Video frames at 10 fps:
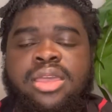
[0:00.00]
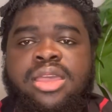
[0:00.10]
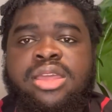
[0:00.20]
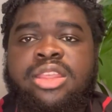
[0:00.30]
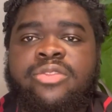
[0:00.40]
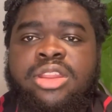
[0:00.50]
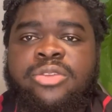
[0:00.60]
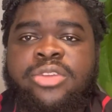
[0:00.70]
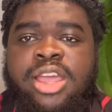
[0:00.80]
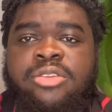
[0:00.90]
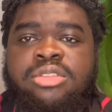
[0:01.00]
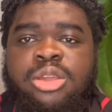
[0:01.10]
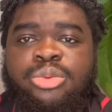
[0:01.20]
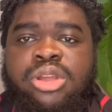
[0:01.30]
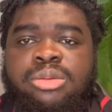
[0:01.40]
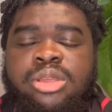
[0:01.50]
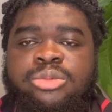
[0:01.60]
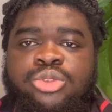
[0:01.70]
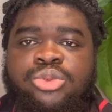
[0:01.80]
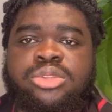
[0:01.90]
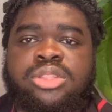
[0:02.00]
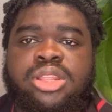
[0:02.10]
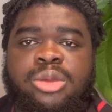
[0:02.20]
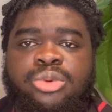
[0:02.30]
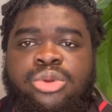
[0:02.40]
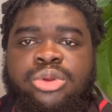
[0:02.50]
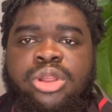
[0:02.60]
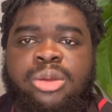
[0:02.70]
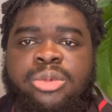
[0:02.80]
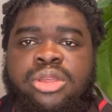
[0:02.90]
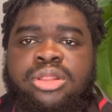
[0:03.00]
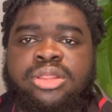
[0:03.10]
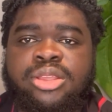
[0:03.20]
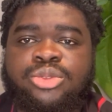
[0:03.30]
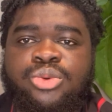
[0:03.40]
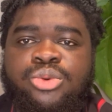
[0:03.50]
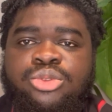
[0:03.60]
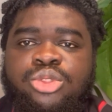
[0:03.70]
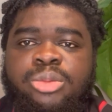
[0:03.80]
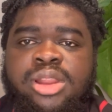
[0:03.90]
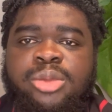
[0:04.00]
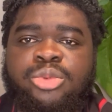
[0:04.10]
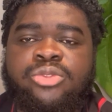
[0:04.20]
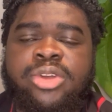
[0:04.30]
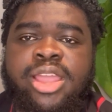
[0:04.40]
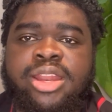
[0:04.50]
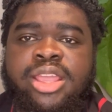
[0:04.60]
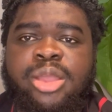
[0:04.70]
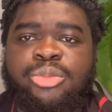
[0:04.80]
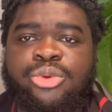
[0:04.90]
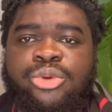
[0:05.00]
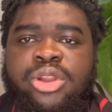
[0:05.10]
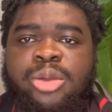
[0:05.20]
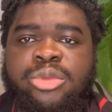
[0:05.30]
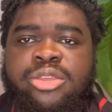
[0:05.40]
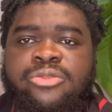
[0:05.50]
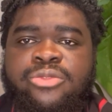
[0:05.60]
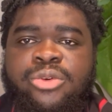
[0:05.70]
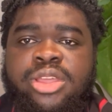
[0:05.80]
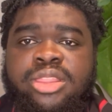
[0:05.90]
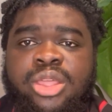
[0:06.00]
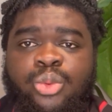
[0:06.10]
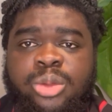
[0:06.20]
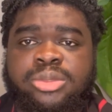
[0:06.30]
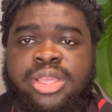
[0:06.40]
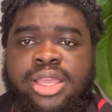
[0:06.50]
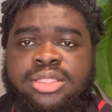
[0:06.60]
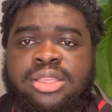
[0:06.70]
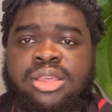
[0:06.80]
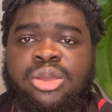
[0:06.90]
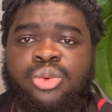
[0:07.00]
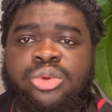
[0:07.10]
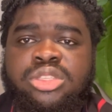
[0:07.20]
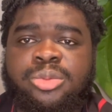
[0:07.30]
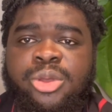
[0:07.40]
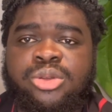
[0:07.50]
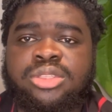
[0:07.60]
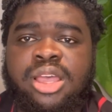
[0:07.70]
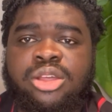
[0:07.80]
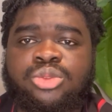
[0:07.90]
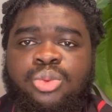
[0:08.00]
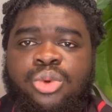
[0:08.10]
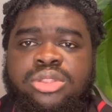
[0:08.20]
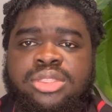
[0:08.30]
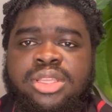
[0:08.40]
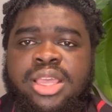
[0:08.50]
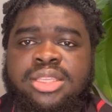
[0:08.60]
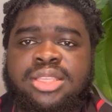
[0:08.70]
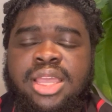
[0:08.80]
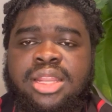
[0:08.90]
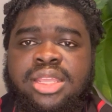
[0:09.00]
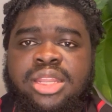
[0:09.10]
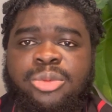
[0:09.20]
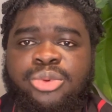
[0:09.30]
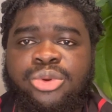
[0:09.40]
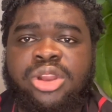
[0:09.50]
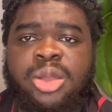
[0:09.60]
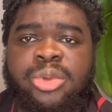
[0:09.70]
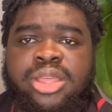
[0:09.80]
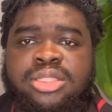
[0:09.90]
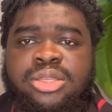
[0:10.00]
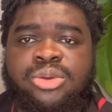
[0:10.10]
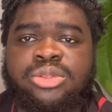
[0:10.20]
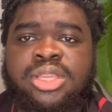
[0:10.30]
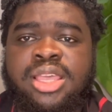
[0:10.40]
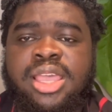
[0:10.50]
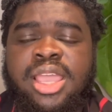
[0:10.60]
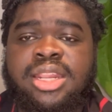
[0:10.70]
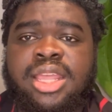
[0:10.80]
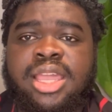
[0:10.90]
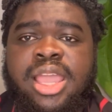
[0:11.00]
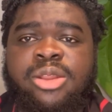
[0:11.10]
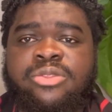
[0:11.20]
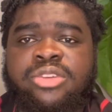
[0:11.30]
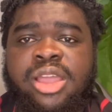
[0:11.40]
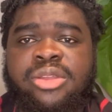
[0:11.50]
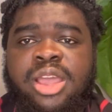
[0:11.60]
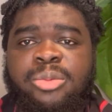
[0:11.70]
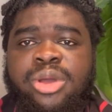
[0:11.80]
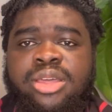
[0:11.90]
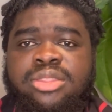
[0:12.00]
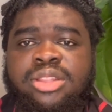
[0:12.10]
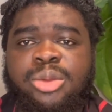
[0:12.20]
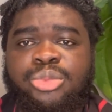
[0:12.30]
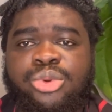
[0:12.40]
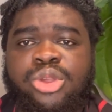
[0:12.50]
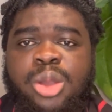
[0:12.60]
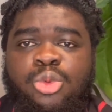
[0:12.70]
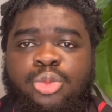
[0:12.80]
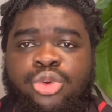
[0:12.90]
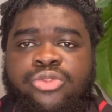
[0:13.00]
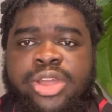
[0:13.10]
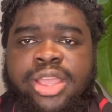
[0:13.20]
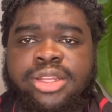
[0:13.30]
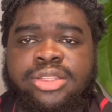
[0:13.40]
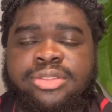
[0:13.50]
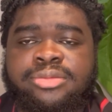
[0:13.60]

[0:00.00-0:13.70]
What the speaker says: And even if you're having a problem choosing a program, the schools normally provide a program info in the website, which spells out what exactly the program entails and the kind of career path the program will provide.